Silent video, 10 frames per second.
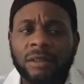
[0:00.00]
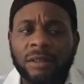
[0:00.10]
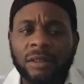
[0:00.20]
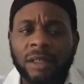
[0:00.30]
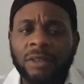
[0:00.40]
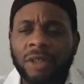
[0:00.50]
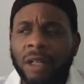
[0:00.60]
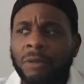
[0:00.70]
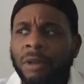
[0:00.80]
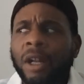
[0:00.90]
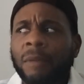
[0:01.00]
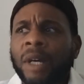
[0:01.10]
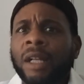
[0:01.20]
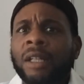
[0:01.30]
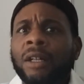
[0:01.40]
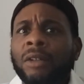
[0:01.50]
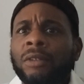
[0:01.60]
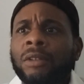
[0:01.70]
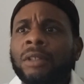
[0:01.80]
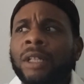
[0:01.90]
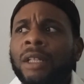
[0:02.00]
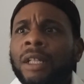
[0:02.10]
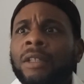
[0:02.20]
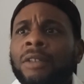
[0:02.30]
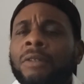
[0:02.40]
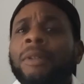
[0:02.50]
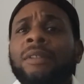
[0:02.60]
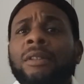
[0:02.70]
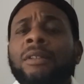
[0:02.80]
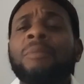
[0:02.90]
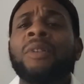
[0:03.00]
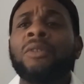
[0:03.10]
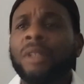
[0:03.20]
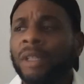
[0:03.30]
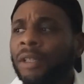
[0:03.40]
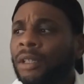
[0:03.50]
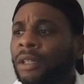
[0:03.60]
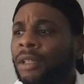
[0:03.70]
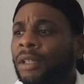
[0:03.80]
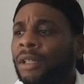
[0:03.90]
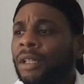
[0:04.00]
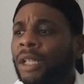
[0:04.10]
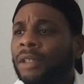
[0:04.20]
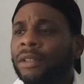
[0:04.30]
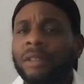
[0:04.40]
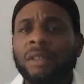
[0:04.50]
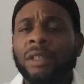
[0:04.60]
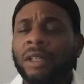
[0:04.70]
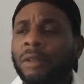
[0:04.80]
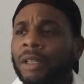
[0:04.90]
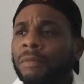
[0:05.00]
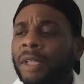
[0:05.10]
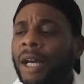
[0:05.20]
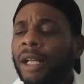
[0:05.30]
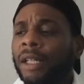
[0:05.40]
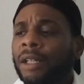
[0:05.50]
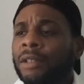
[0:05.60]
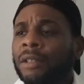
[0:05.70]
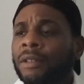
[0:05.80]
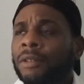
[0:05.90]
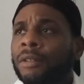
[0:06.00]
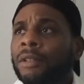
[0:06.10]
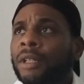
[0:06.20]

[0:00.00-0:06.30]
let's try to warn everybody else so that, and then the rest of the community, let's you know, because we got to get to